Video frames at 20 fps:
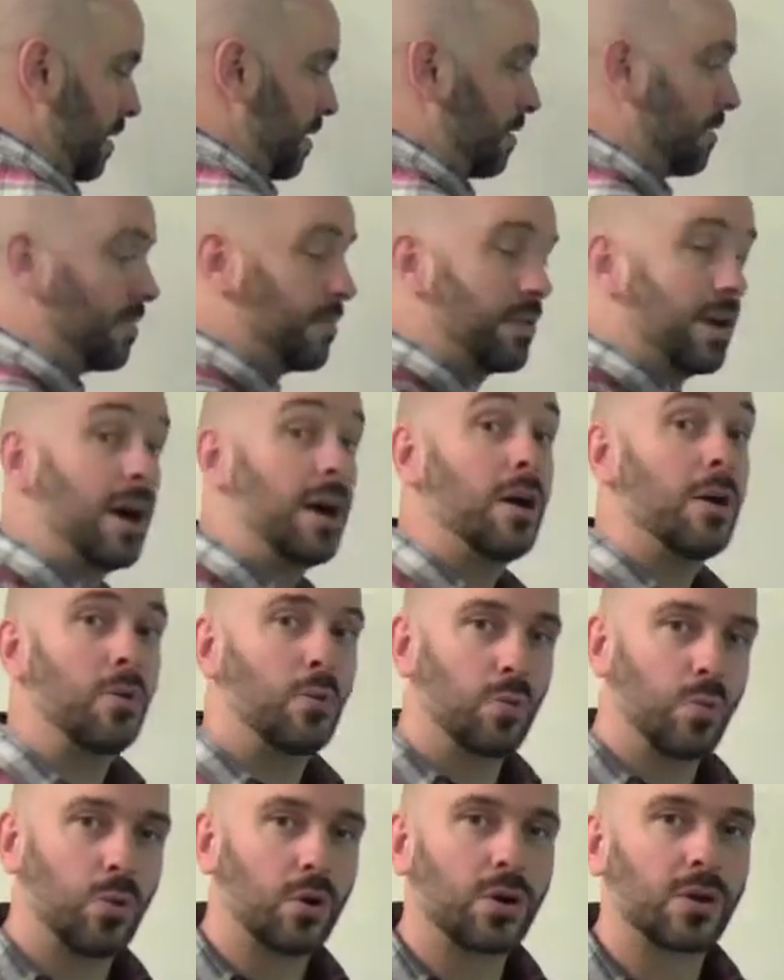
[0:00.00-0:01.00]
The
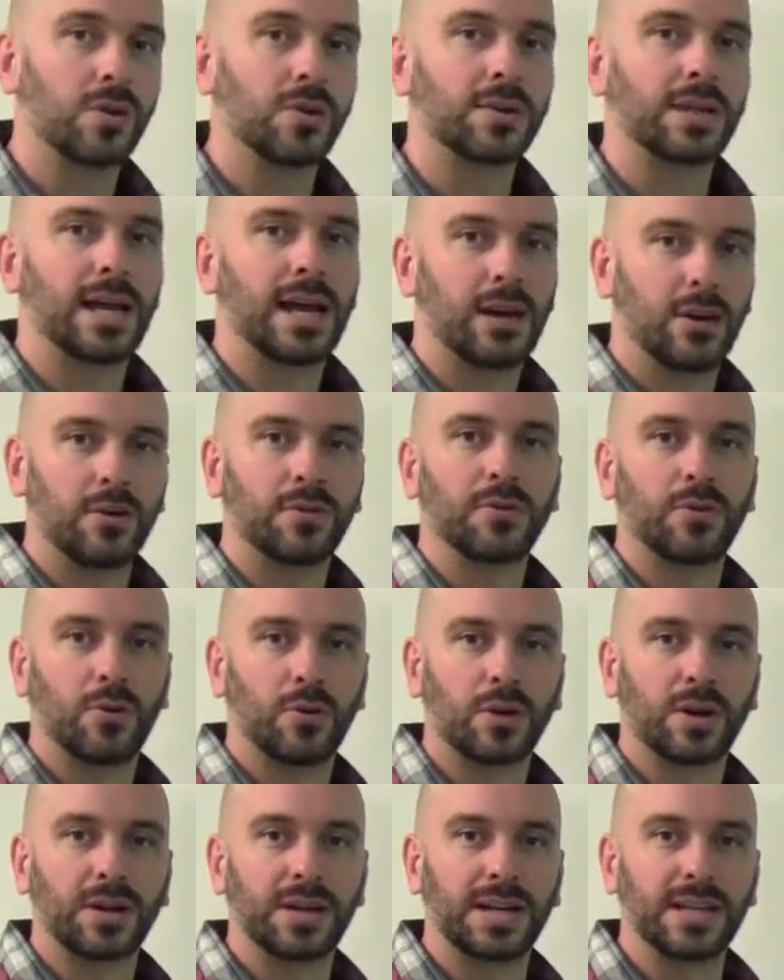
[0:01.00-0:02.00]
World Health
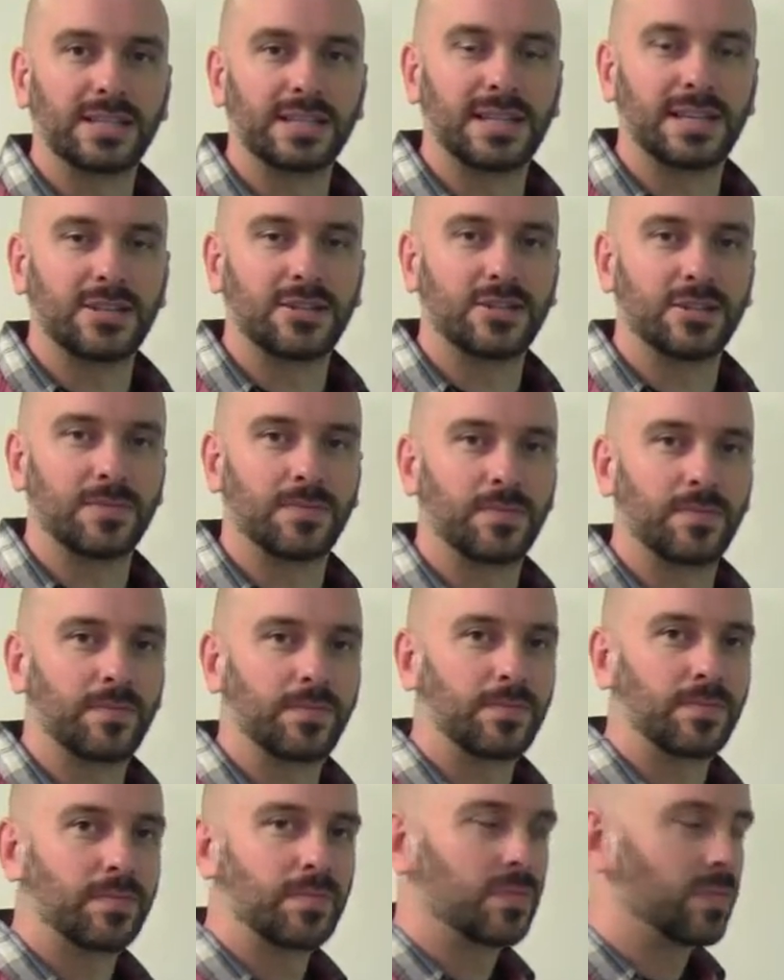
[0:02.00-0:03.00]
Organization.
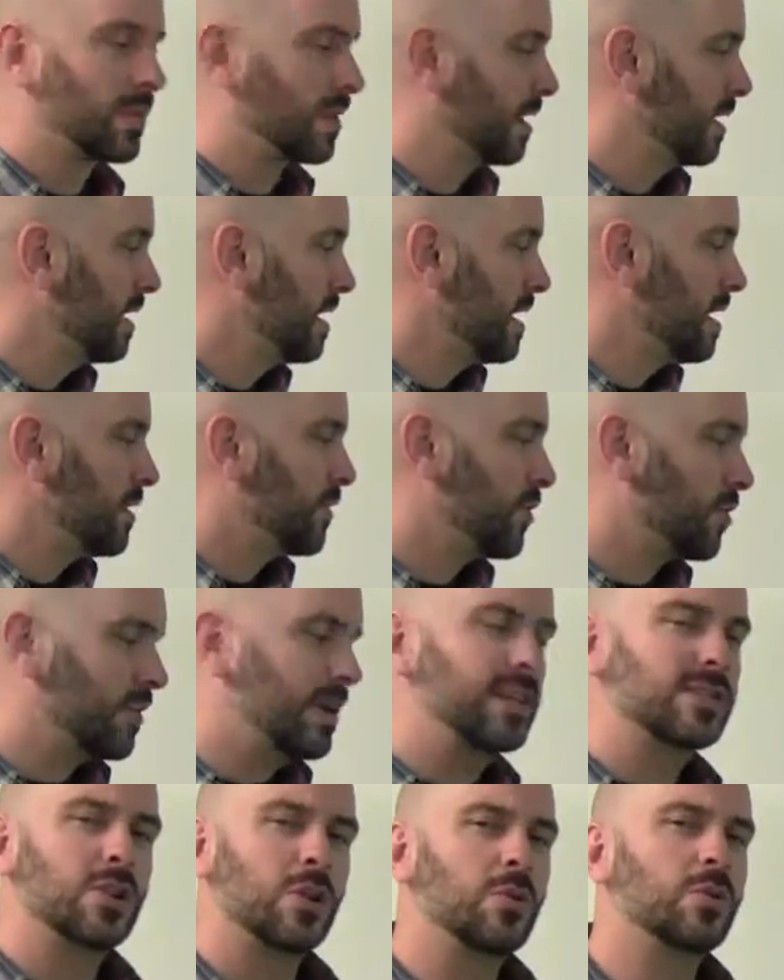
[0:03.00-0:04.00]
There
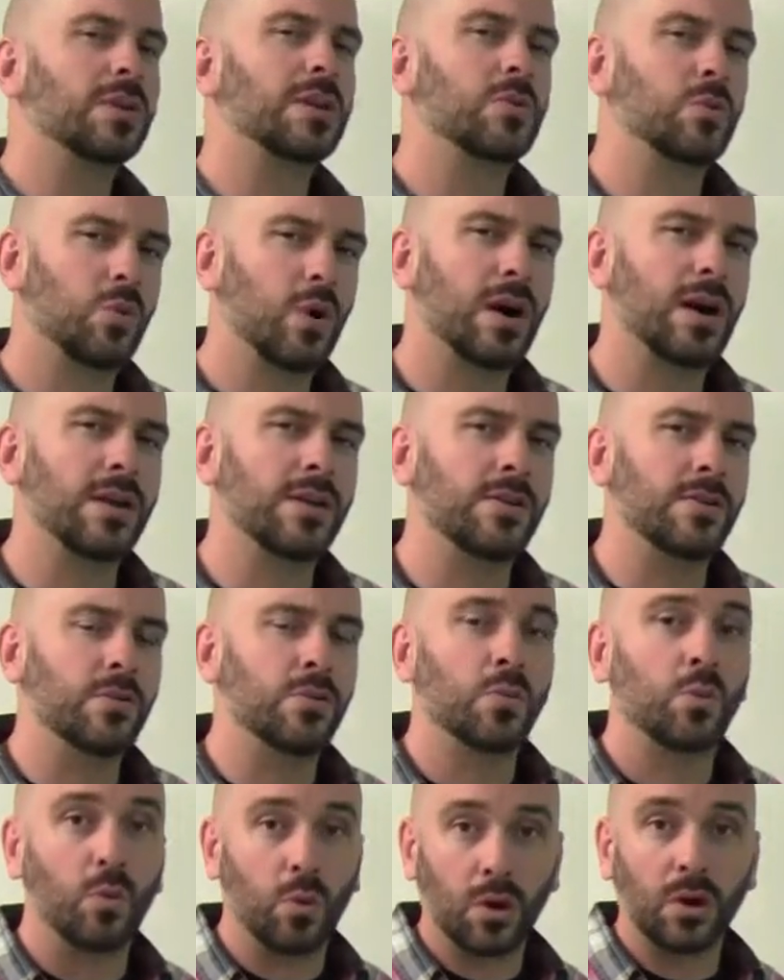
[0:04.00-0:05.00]
is only one
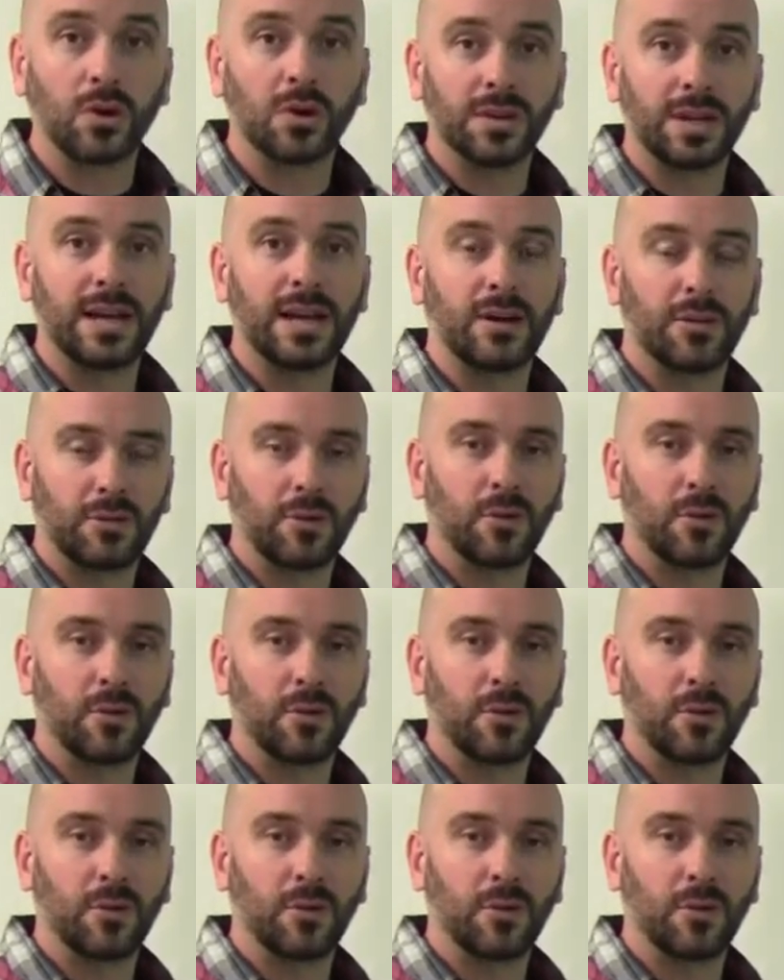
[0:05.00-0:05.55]
World Health